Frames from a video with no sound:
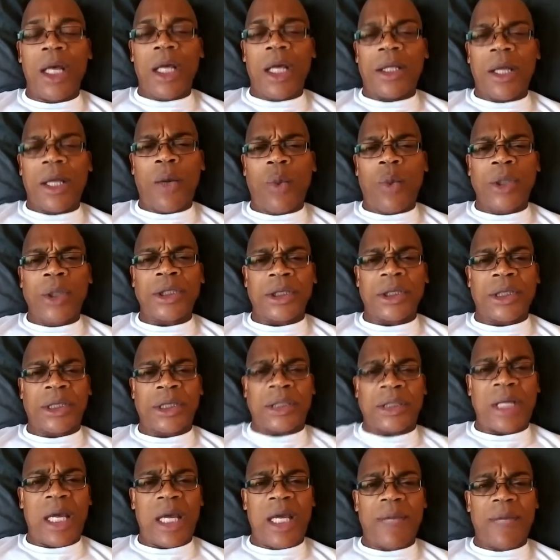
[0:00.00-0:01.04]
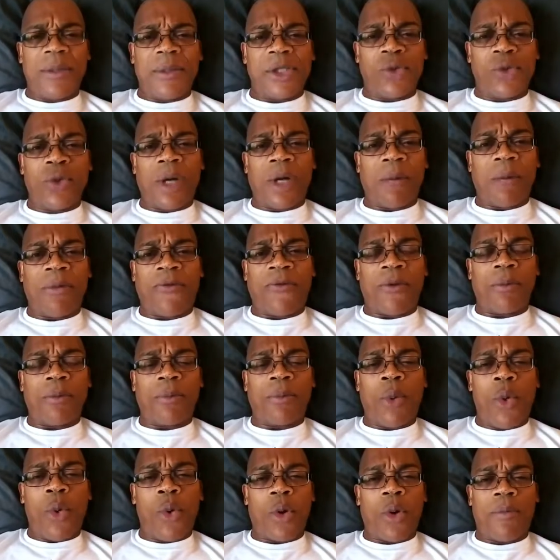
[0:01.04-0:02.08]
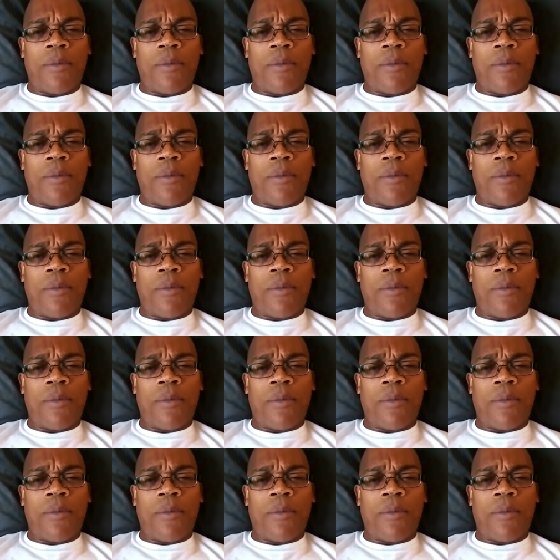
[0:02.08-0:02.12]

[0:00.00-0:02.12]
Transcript: That wasn't the same as you coming from poor,